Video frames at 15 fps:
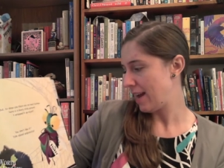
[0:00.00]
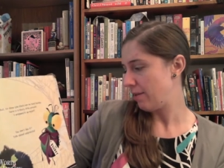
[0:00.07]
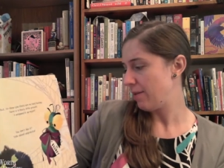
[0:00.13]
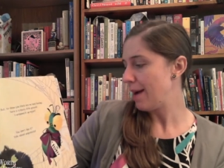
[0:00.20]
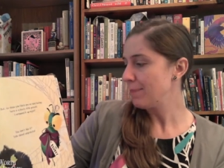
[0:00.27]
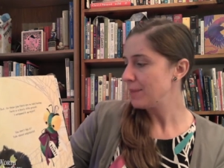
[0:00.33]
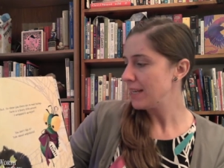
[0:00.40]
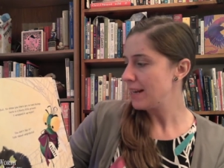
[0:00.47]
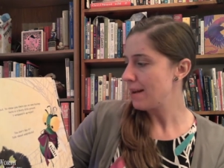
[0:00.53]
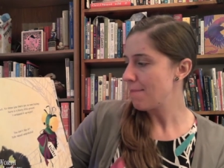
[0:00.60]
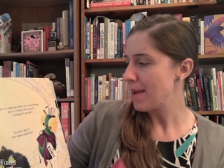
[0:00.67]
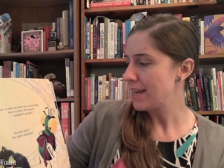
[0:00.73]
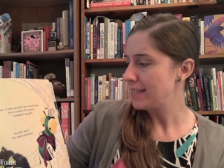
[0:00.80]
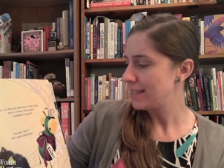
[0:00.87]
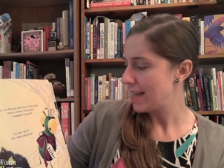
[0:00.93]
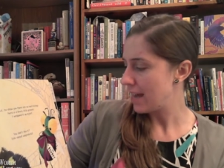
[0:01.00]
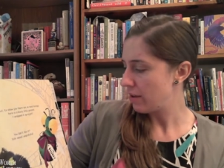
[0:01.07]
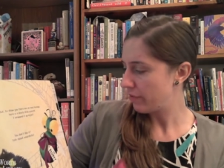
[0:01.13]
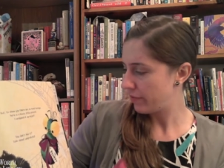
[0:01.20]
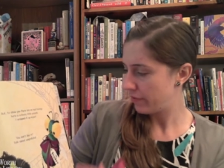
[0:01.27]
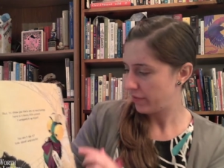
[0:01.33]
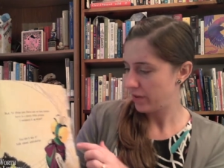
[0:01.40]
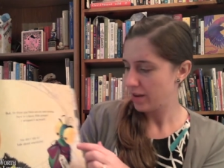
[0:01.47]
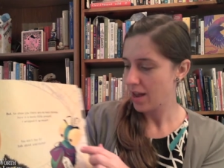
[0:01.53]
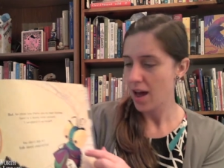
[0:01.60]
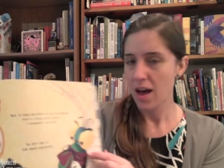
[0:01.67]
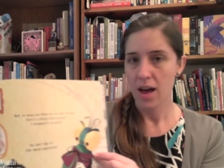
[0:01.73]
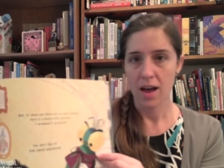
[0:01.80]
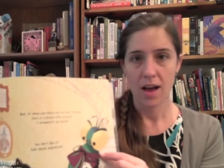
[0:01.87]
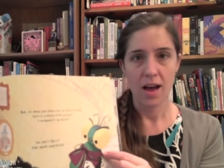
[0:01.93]
I wrapped it up myself.
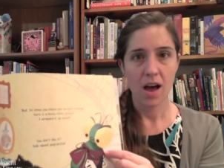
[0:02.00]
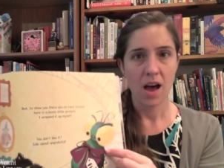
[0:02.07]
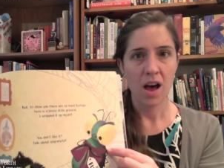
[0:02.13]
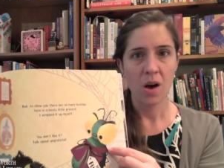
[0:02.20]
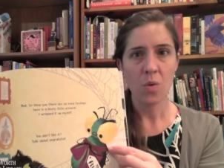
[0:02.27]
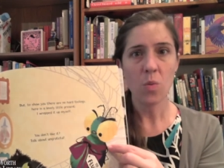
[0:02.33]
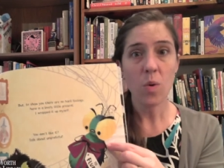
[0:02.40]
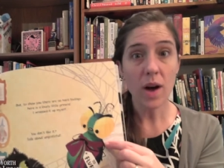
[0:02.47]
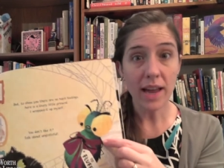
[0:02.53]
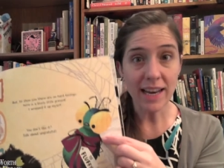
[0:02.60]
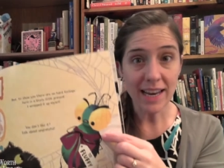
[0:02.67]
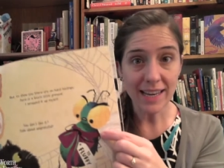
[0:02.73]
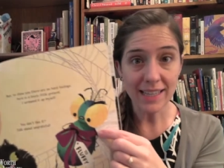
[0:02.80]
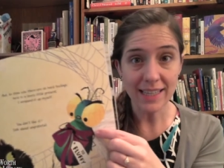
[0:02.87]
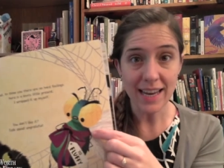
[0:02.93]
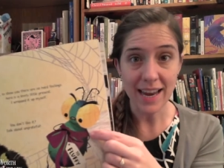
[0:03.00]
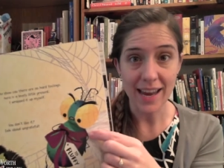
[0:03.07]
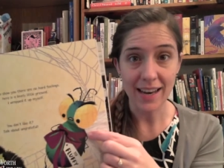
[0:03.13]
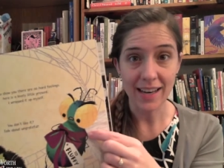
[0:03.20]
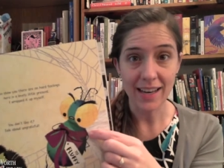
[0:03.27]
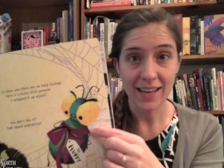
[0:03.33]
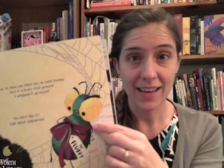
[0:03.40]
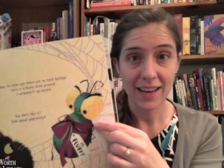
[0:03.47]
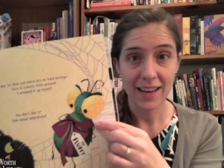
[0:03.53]
What is it?